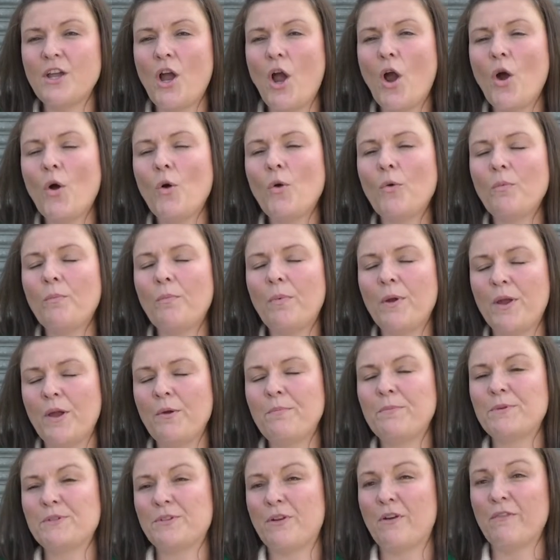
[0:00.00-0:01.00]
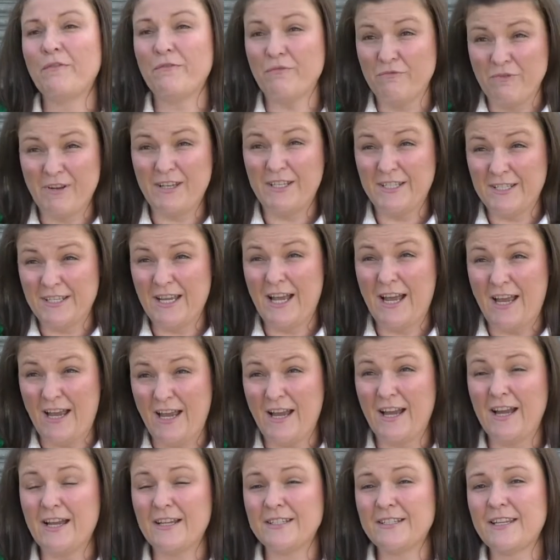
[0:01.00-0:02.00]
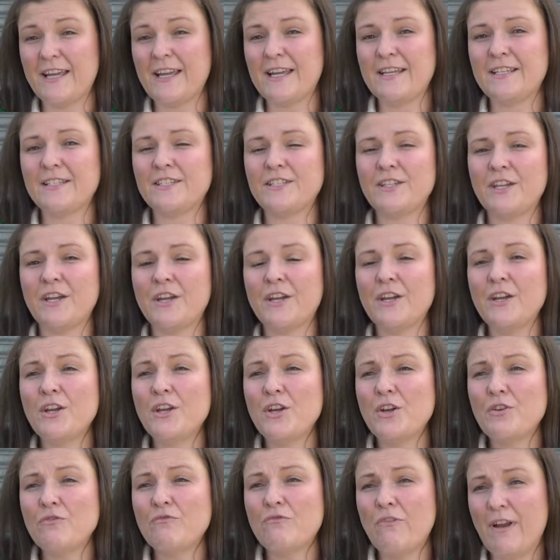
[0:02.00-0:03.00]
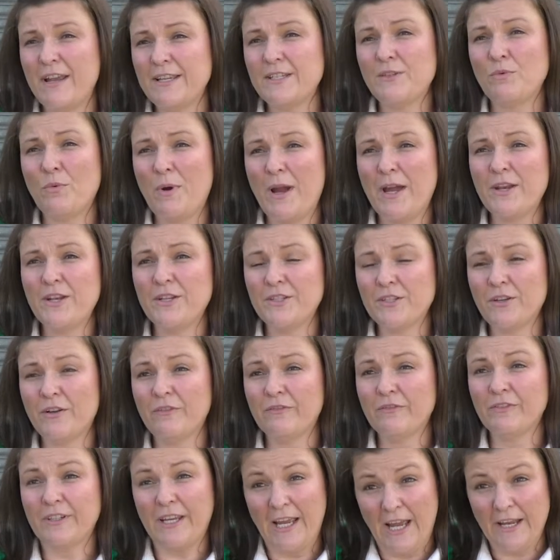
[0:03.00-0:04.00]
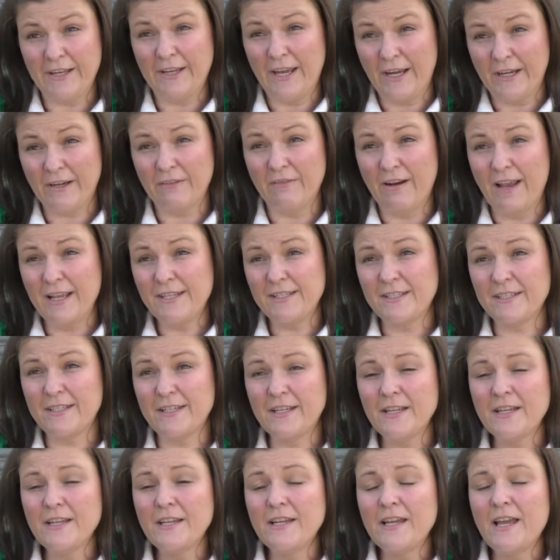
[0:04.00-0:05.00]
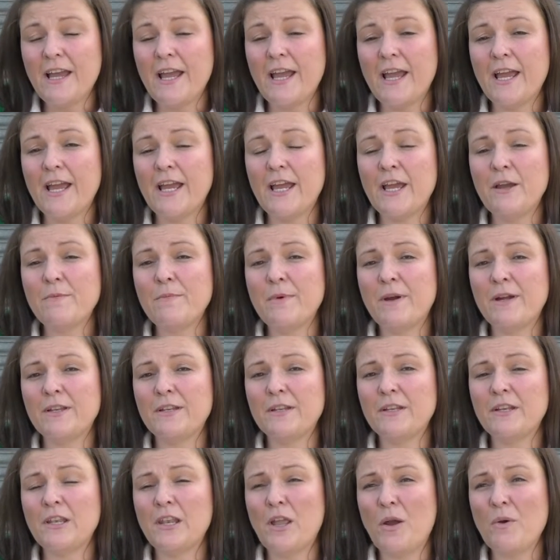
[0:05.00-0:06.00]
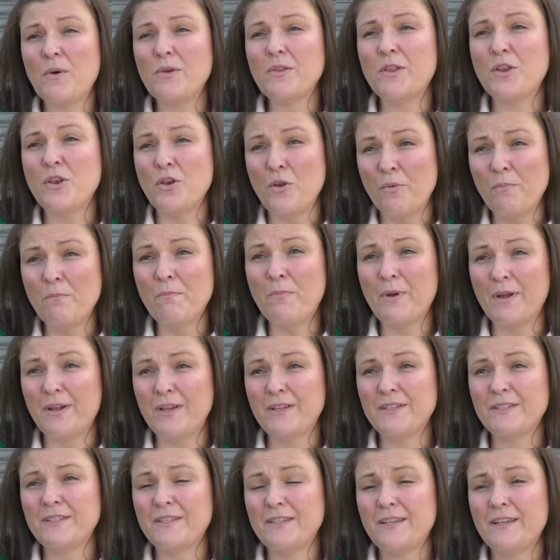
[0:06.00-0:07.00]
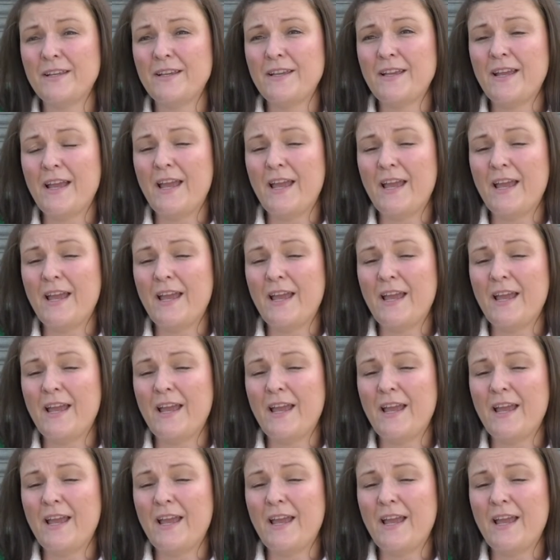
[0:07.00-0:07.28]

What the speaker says: and the whole purpose of Restart Heart Day is to raise awareness of cardiac arrest, and lower the numbers